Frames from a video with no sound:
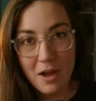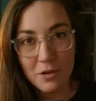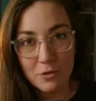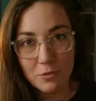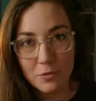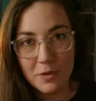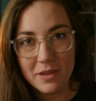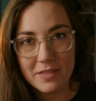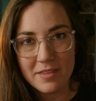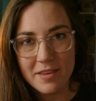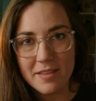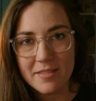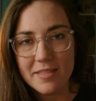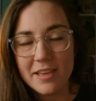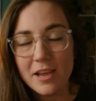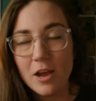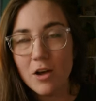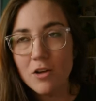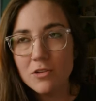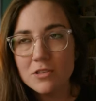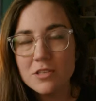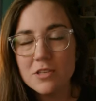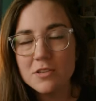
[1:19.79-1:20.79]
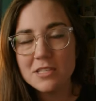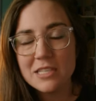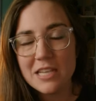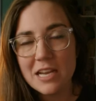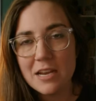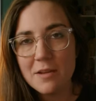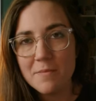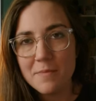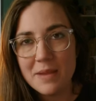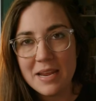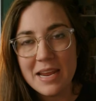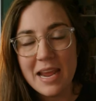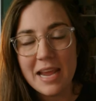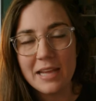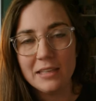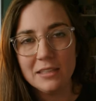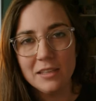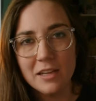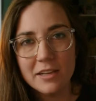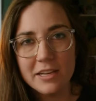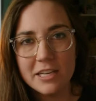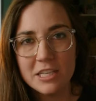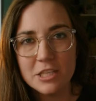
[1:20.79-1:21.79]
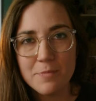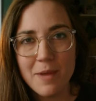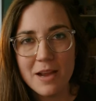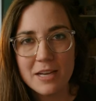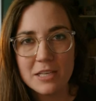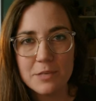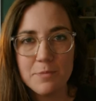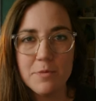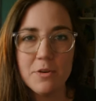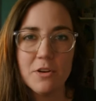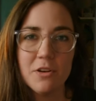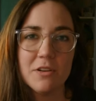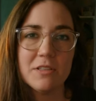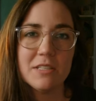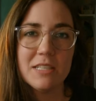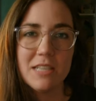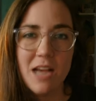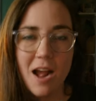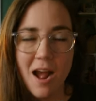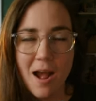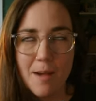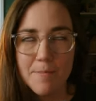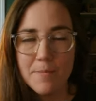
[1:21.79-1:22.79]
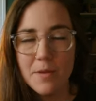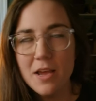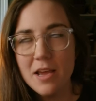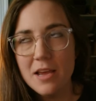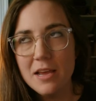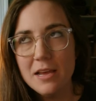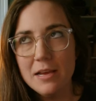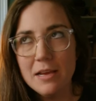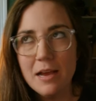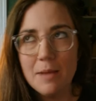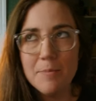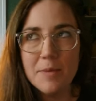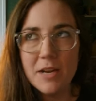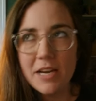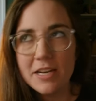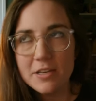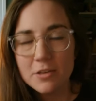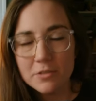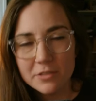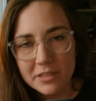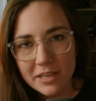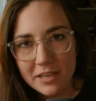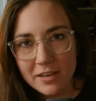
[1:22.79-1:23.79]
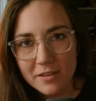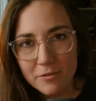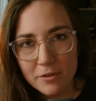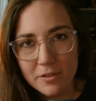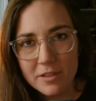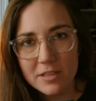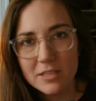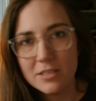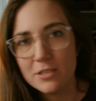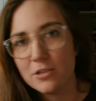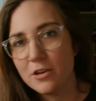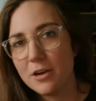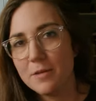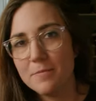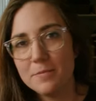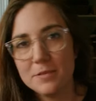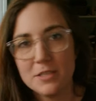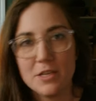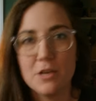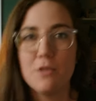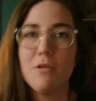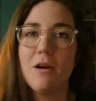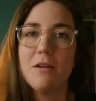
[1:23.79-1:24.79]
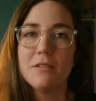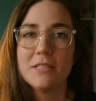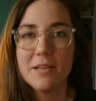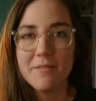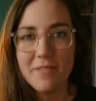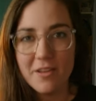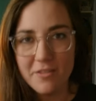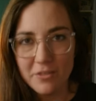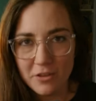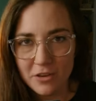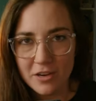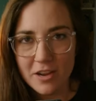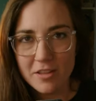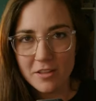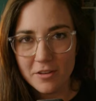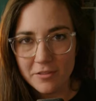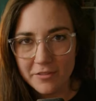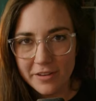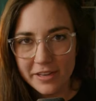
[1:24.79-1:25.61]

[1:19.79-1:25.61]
out with it. They also sent me a luggage bag to put on top, but I don't need it for this trip, so I'll save that for another